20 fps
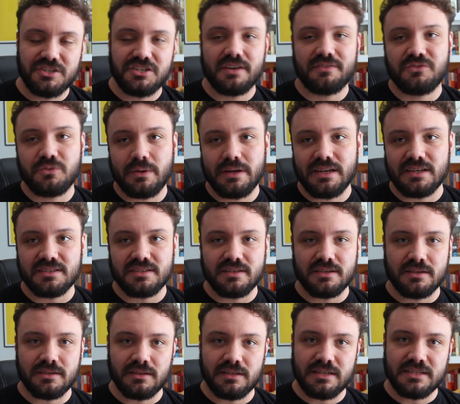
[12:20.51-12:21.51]
Jeff Tweedy is
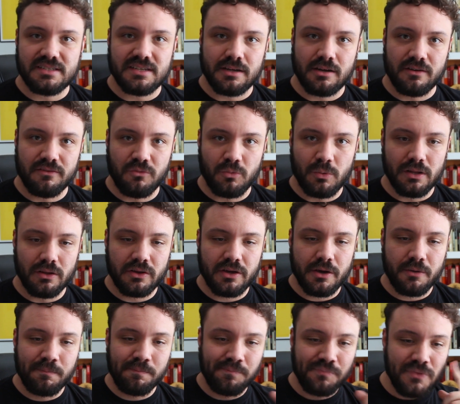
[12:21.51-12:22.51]
the lead singer of
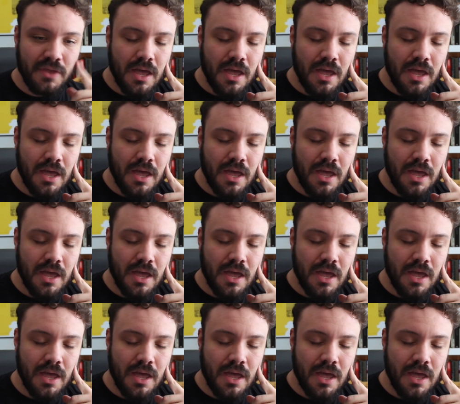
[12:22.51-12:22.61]
Wilco.